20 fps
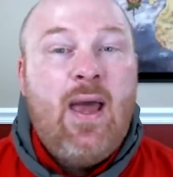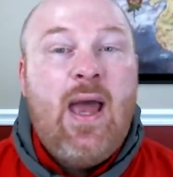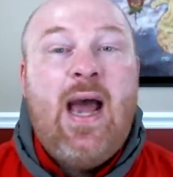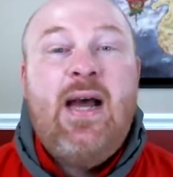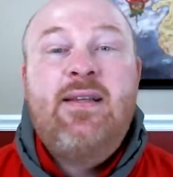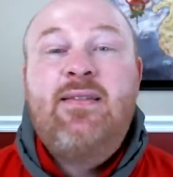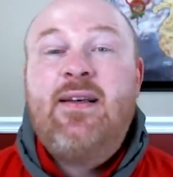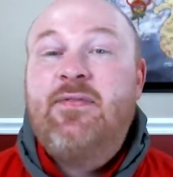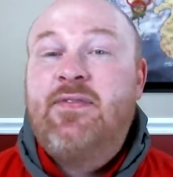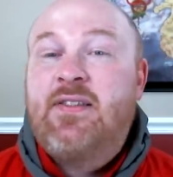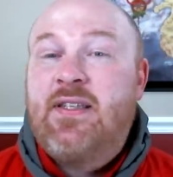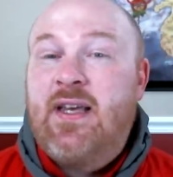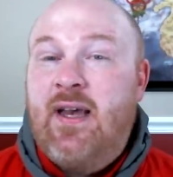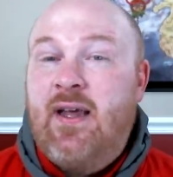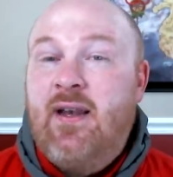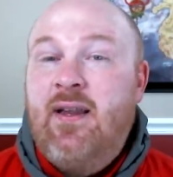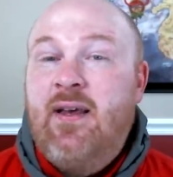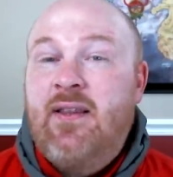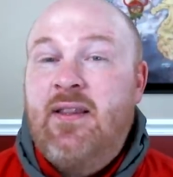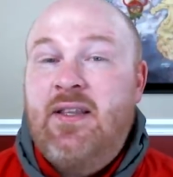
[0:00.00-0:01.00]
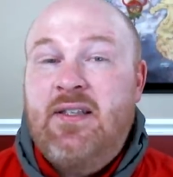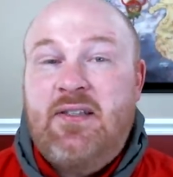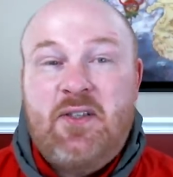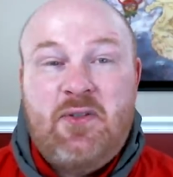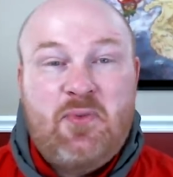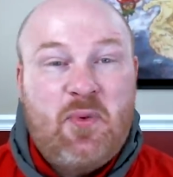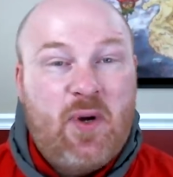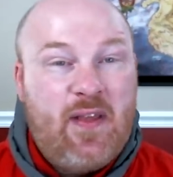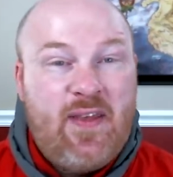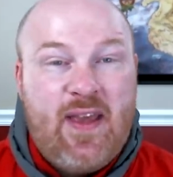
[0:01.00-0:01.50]
As I've said, this is
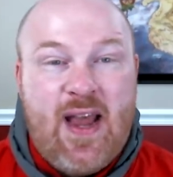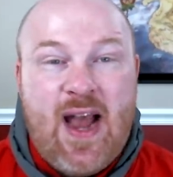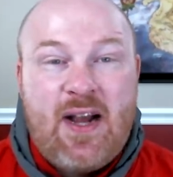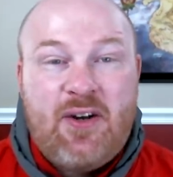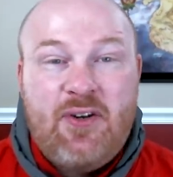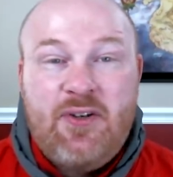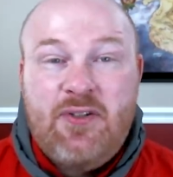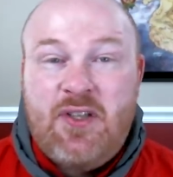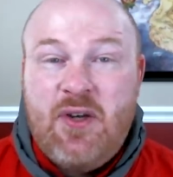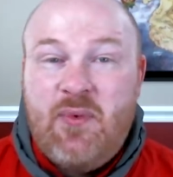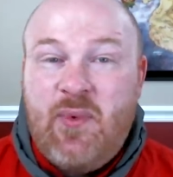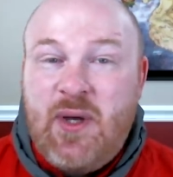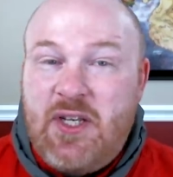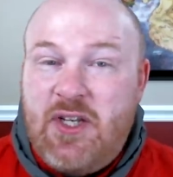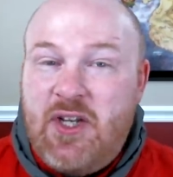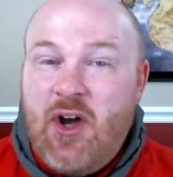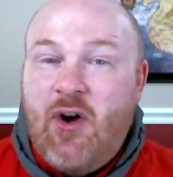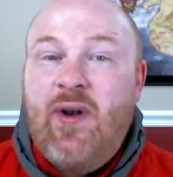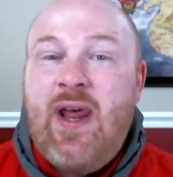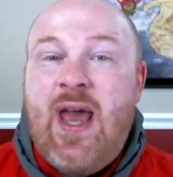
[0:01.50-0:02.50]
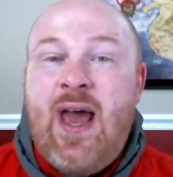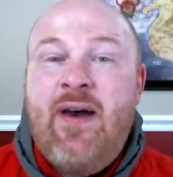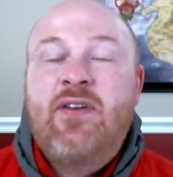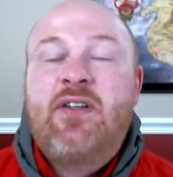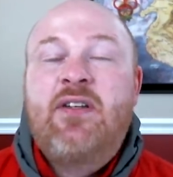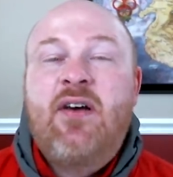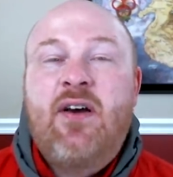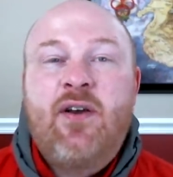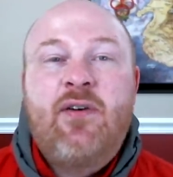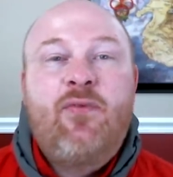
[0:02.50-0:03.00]
one of the actors that we don't have a
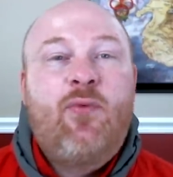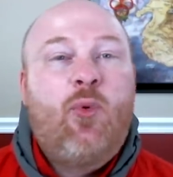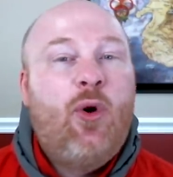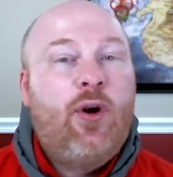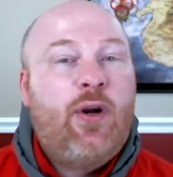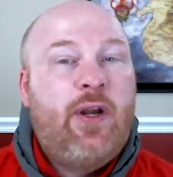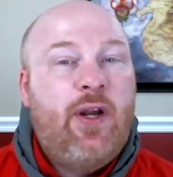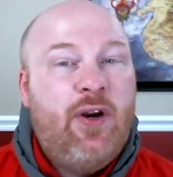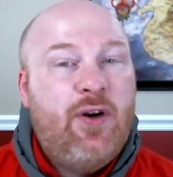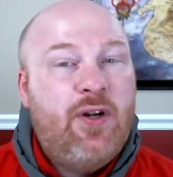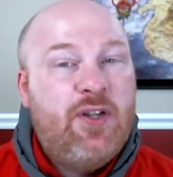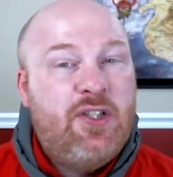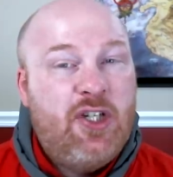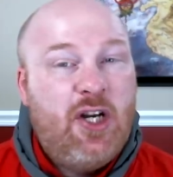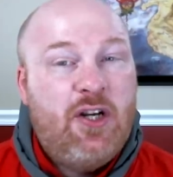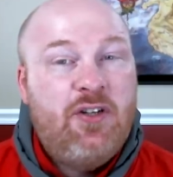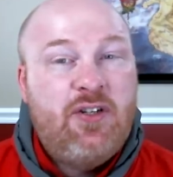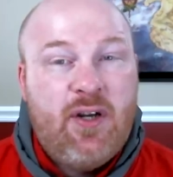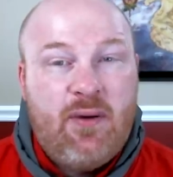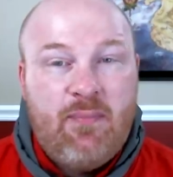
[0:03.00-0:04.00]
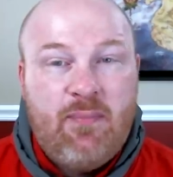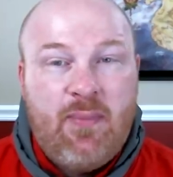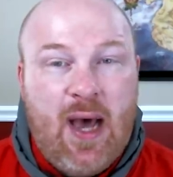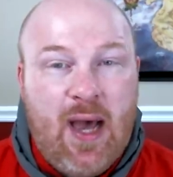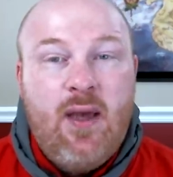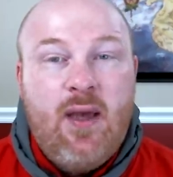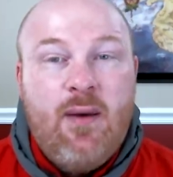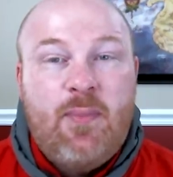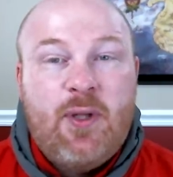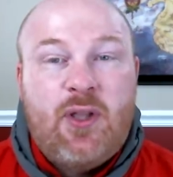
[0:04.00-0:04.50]
ton of work here to judge him by,
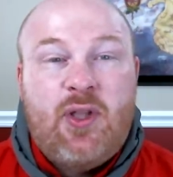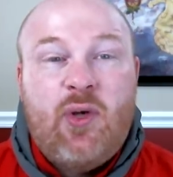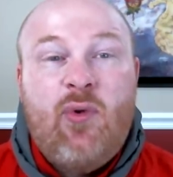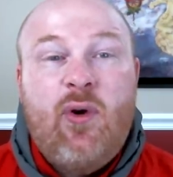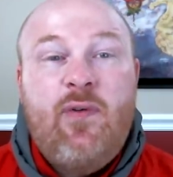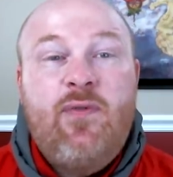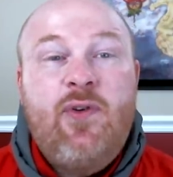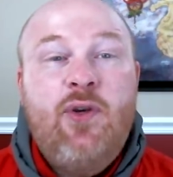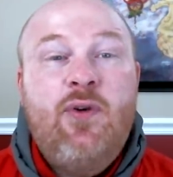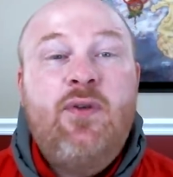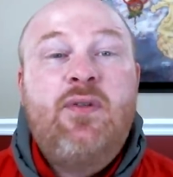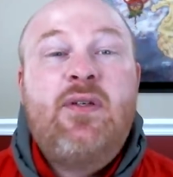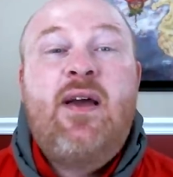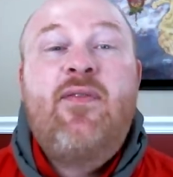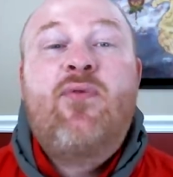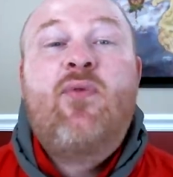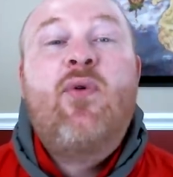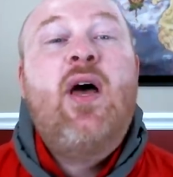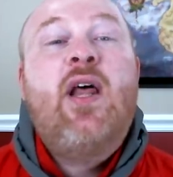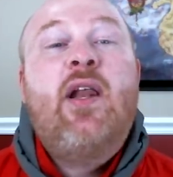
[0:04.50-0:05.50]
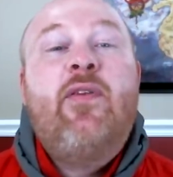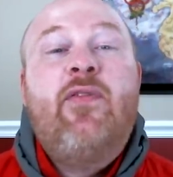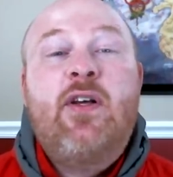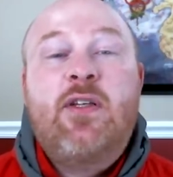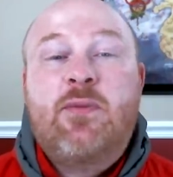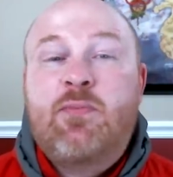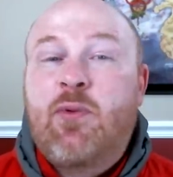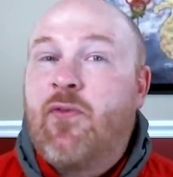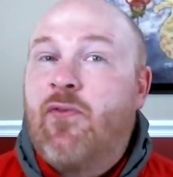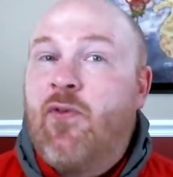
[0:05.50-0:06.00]
but the reviews I've read of
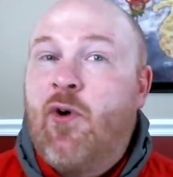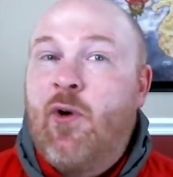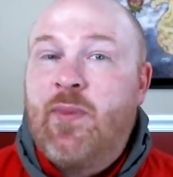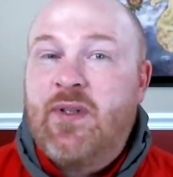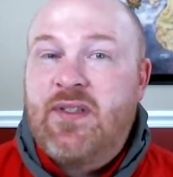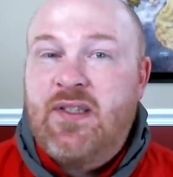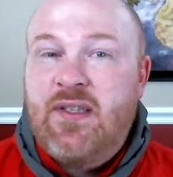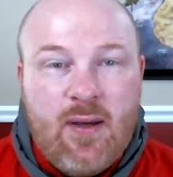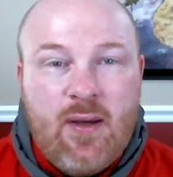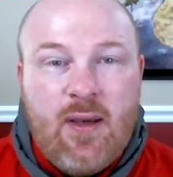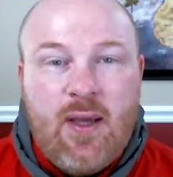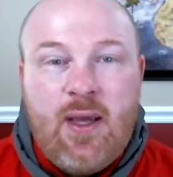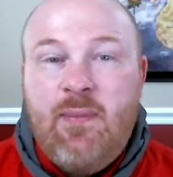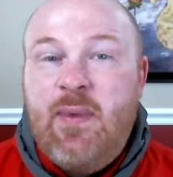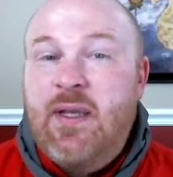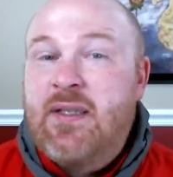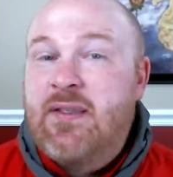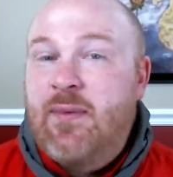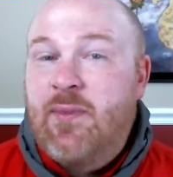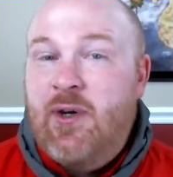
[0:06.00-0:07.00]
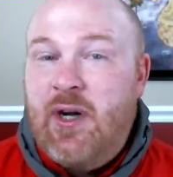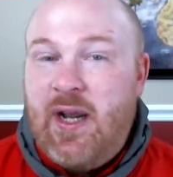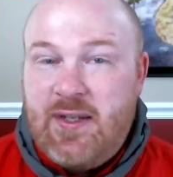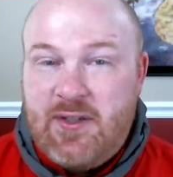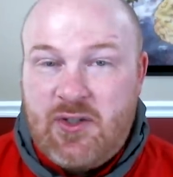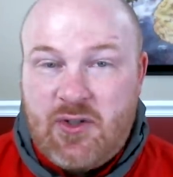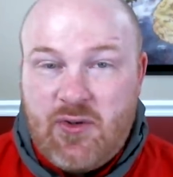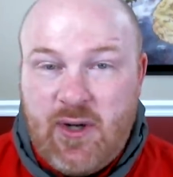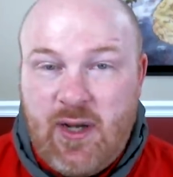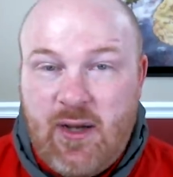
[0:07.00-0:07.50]
his performances in Midsummer
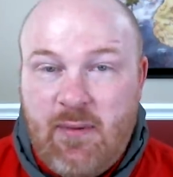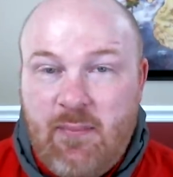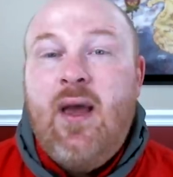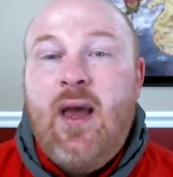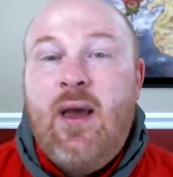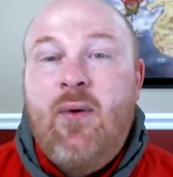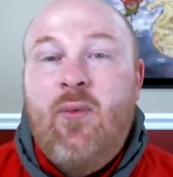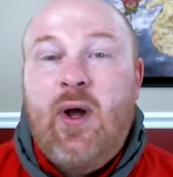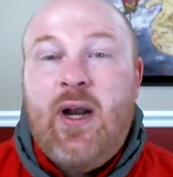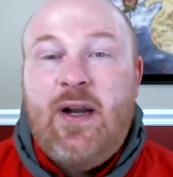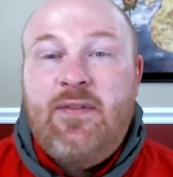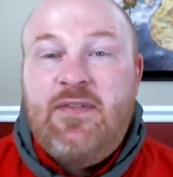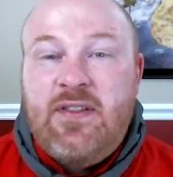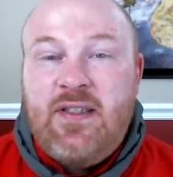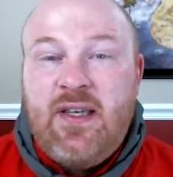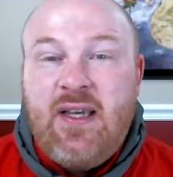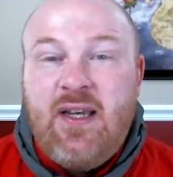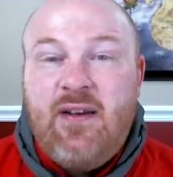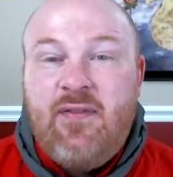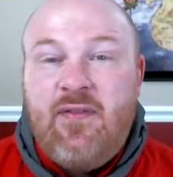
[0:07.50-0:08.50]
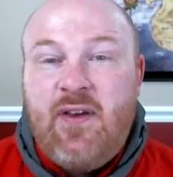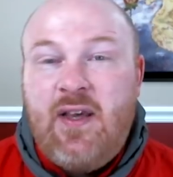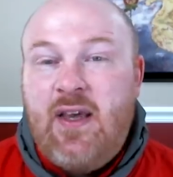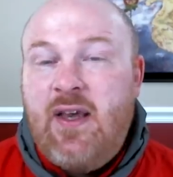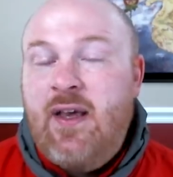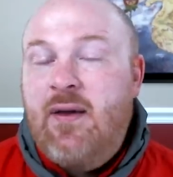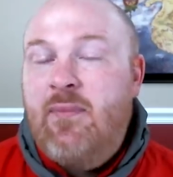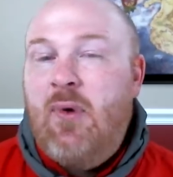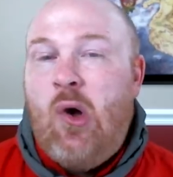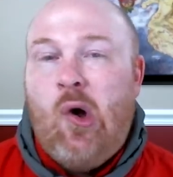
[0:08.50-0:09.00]
Night's Dream and what I've seen of
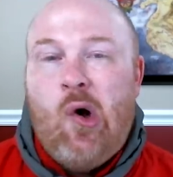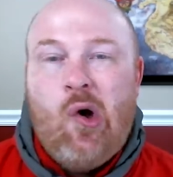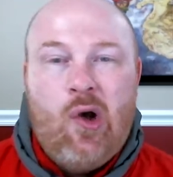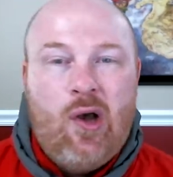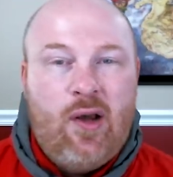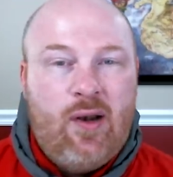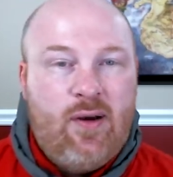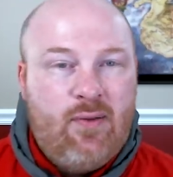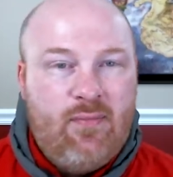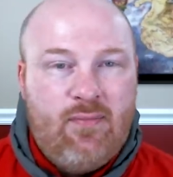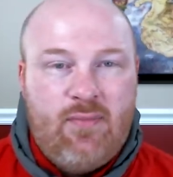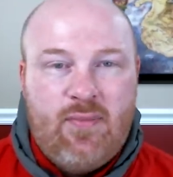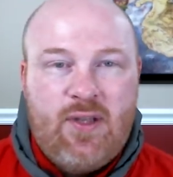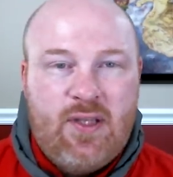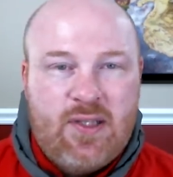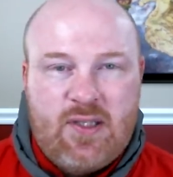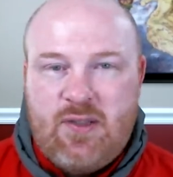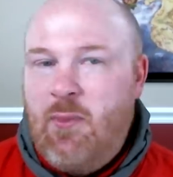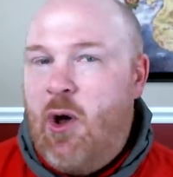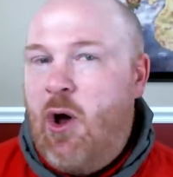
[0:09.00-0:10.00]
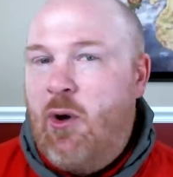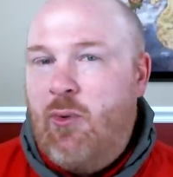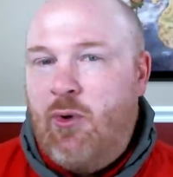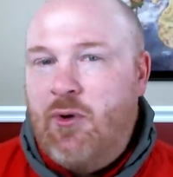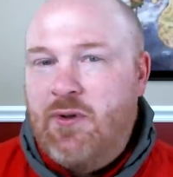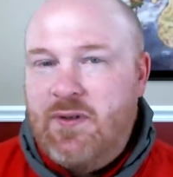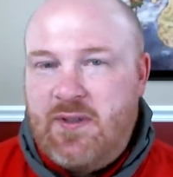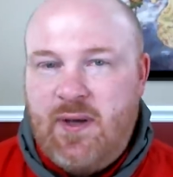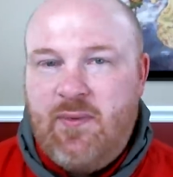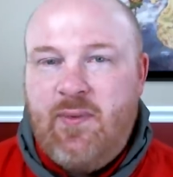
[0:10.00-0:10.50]
him on the small
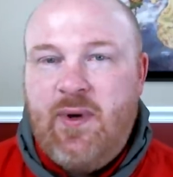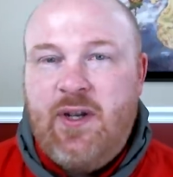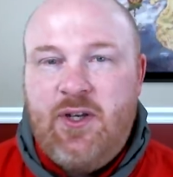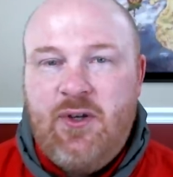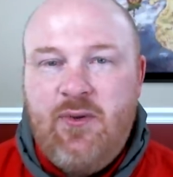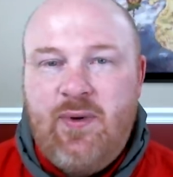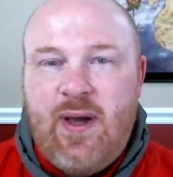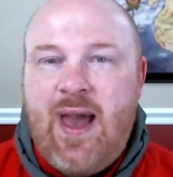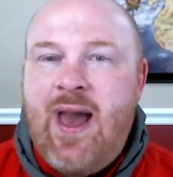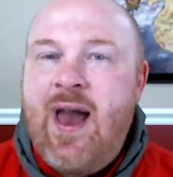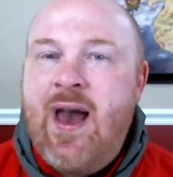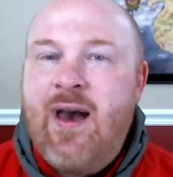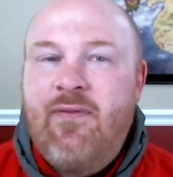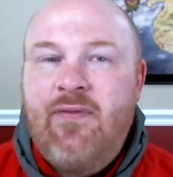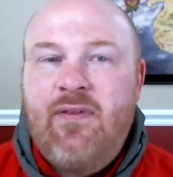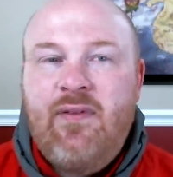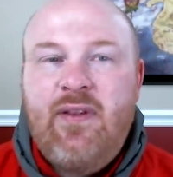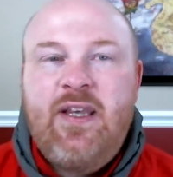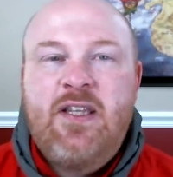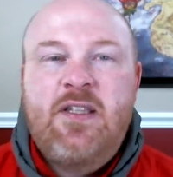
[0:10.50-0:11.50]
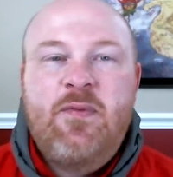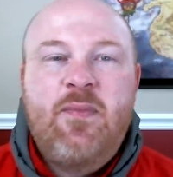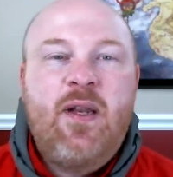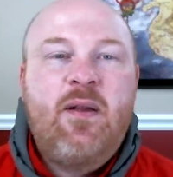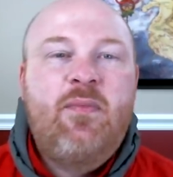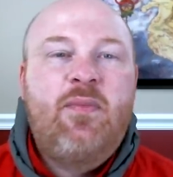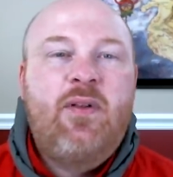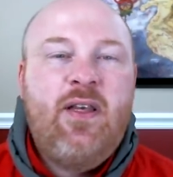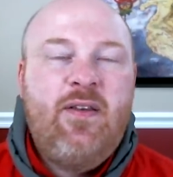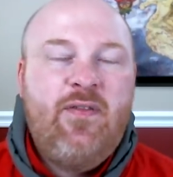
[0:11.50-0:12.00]
roles that we do have leads me to
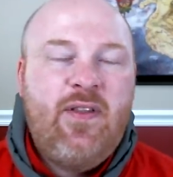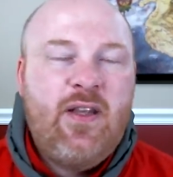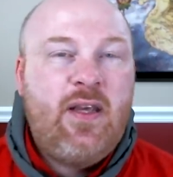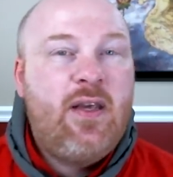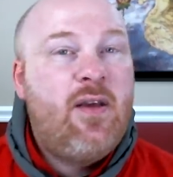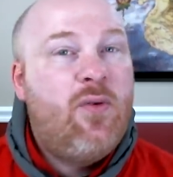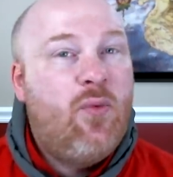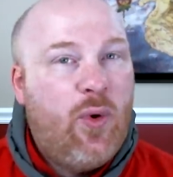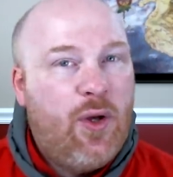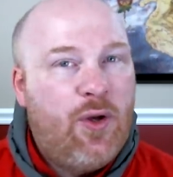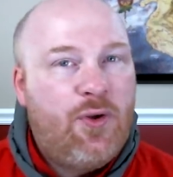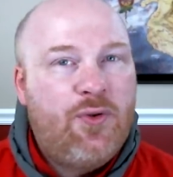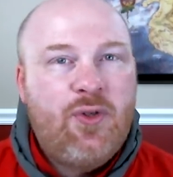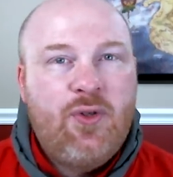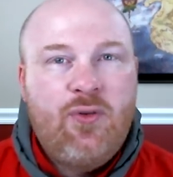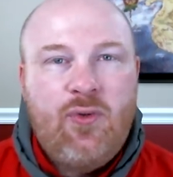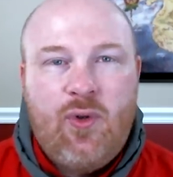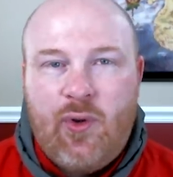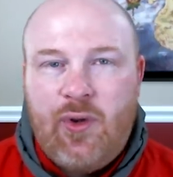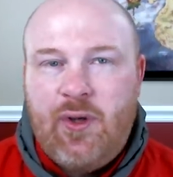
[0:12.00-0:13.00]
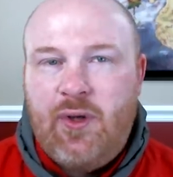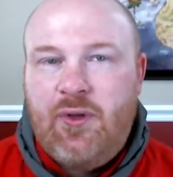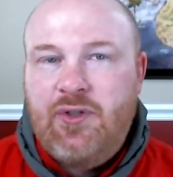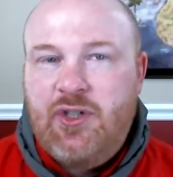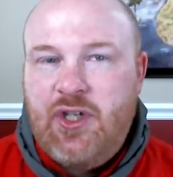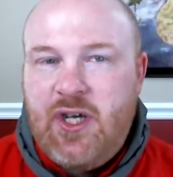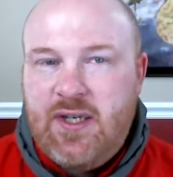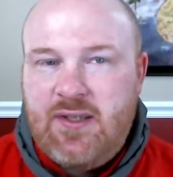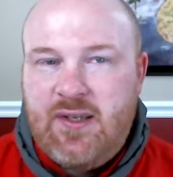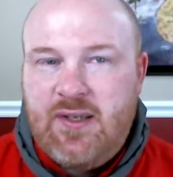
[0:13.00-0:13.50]
believe that he will do Loial
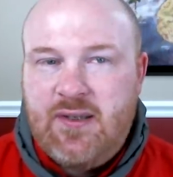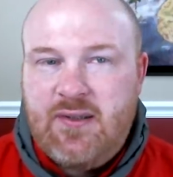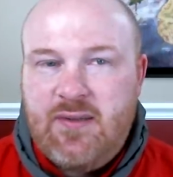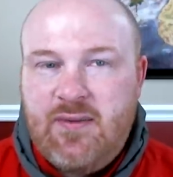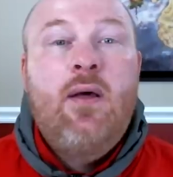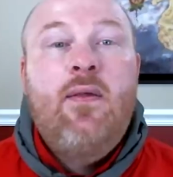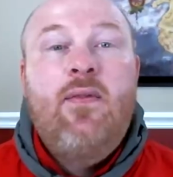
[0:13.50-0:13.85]
justice.